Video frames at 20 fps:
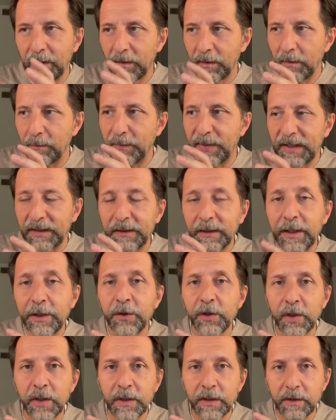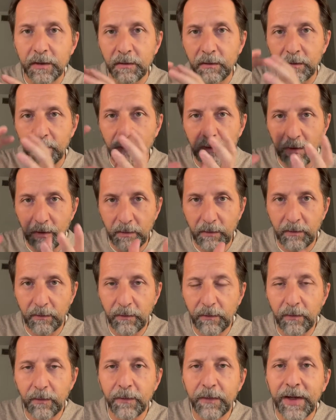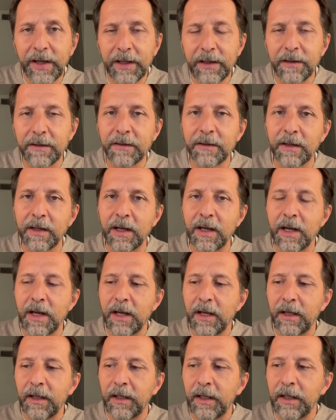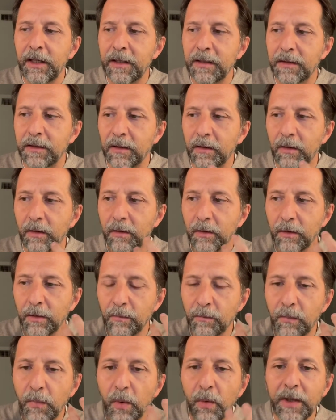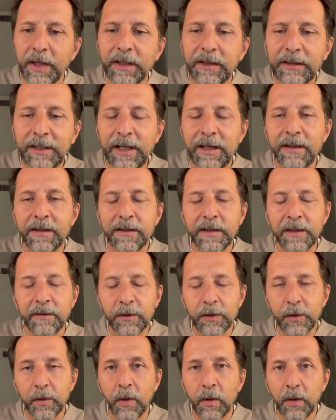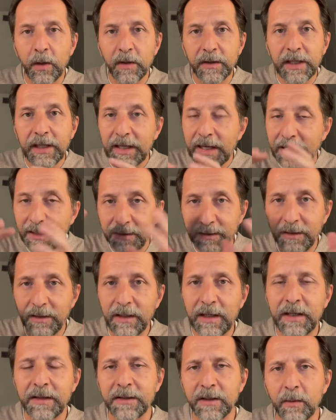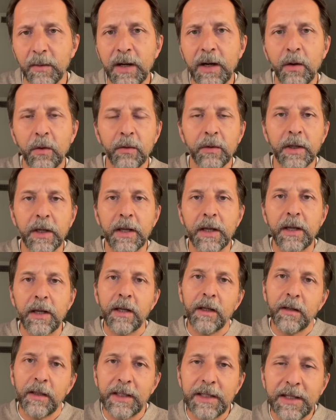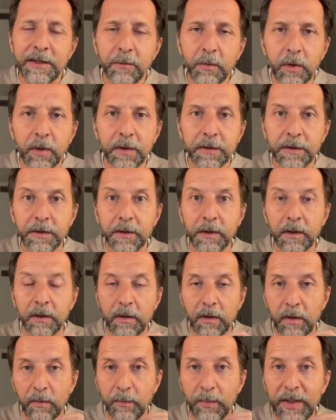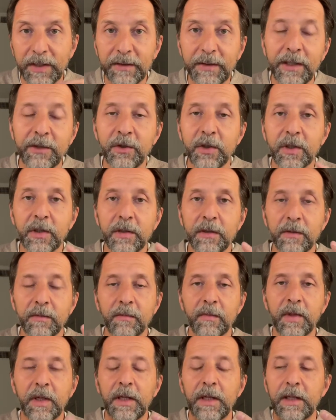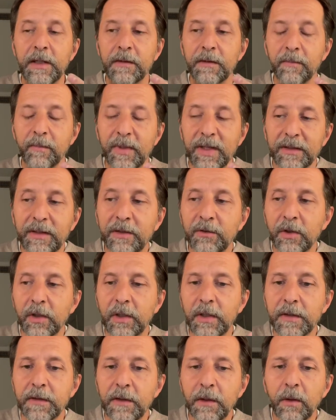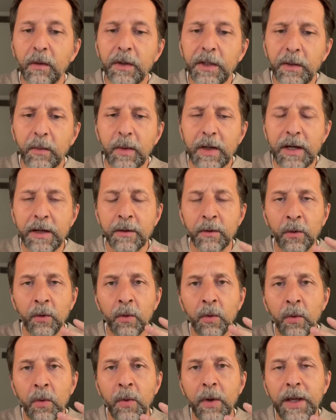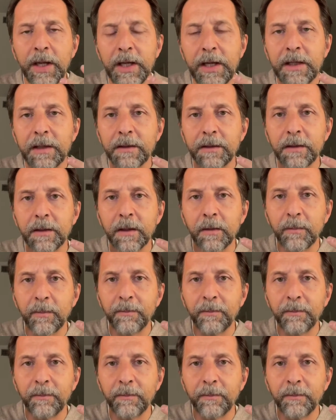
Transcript: Beatrice's face is more intense and stronger than anything else around. In other words, uh, Beatrice's is Beatrice is the only one who is uh,